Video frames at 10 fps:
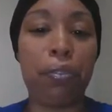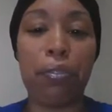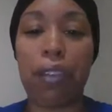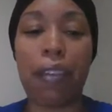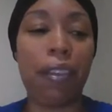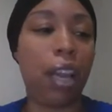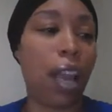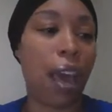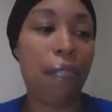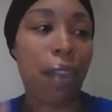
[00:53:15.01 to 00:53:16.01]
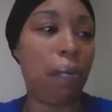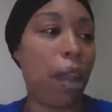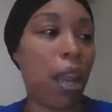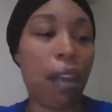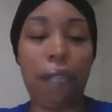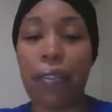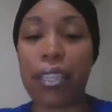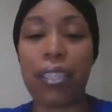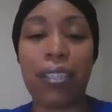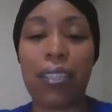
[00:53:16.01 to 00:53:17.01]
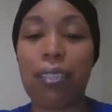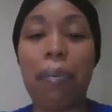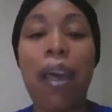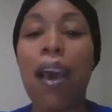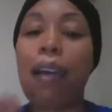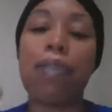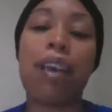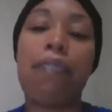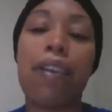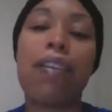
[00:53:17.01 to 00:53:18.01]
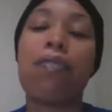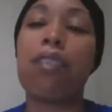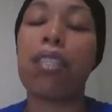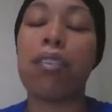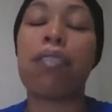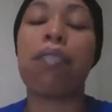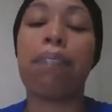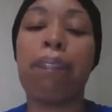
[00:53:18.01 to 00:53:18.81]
do nothing in life and when they live off the system. I was not raised on the system.